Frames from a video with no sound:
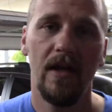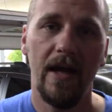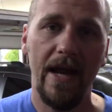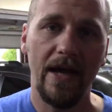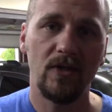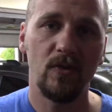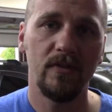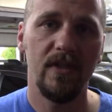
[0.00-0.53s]
an
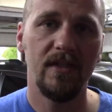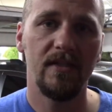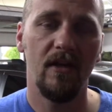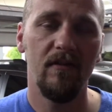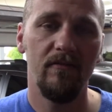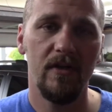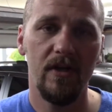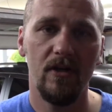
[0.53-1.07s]
actual
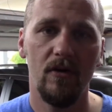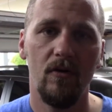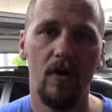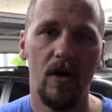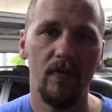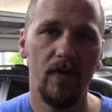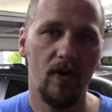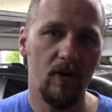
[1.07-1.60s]
detailing video
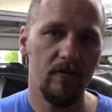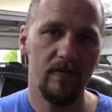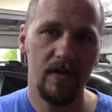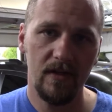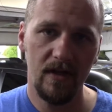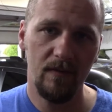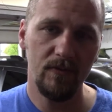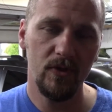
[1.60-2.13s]
on the
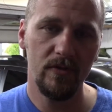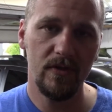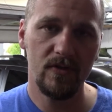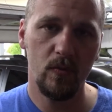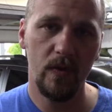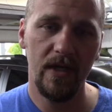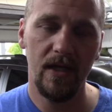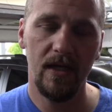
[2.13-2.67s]
RV that I'm doing
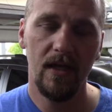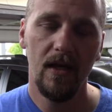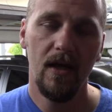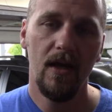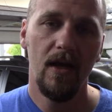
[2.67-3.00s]
this week.